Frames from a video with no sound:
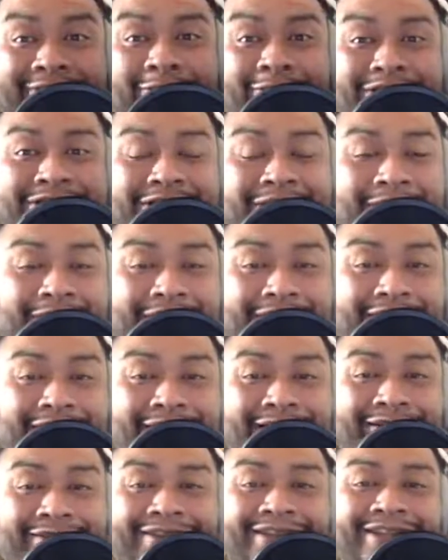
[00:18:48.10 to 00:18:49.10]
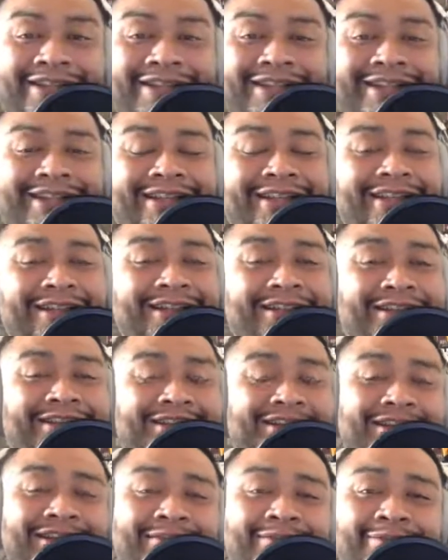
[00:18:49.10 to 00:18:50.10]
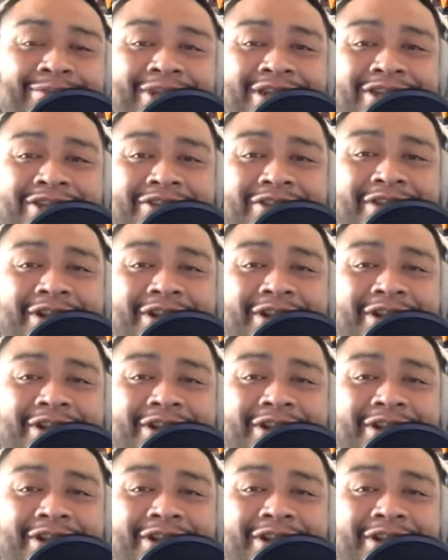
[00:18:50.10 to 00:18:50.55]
what's going on?" But